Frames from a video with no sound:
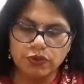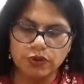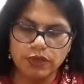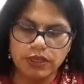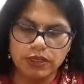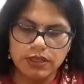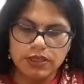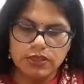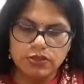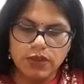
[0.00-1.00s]
Okay,
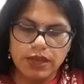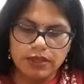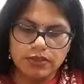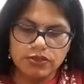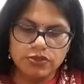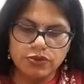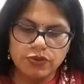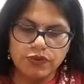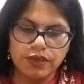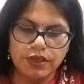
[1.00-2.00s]
so iron
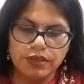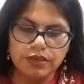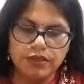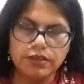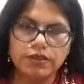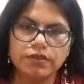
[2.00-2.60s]
stove here,